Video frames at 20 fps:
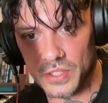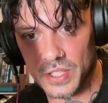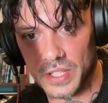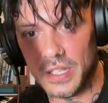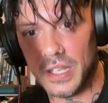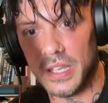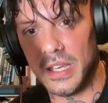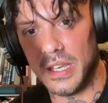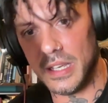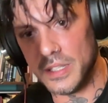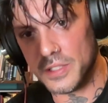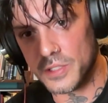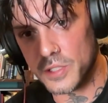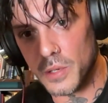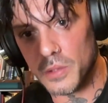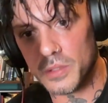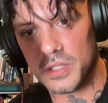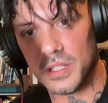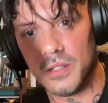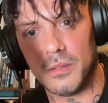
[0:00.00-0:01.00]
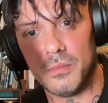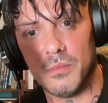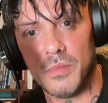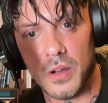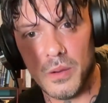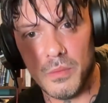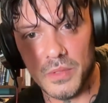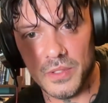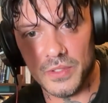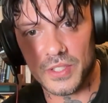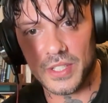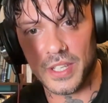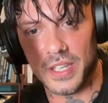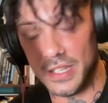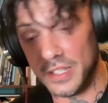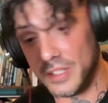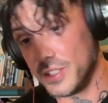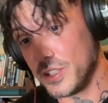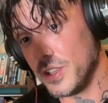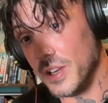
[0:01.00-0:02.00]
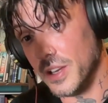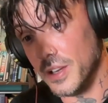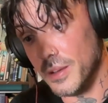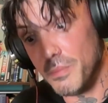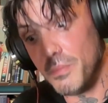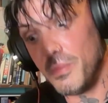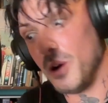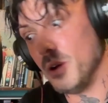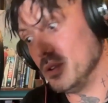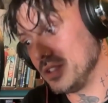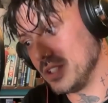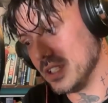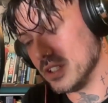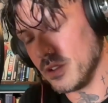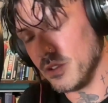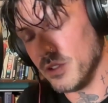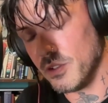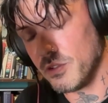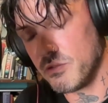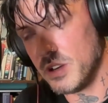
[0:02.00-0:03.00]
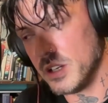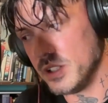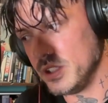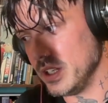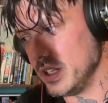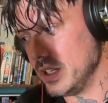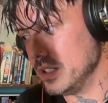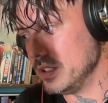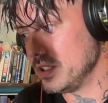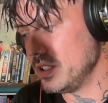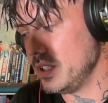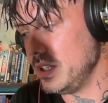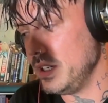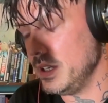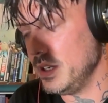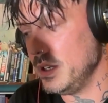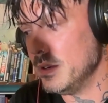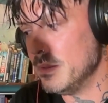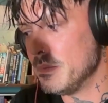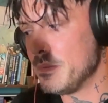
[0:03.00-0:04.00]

It is those little moments. It is the post-its on the fridge. It is the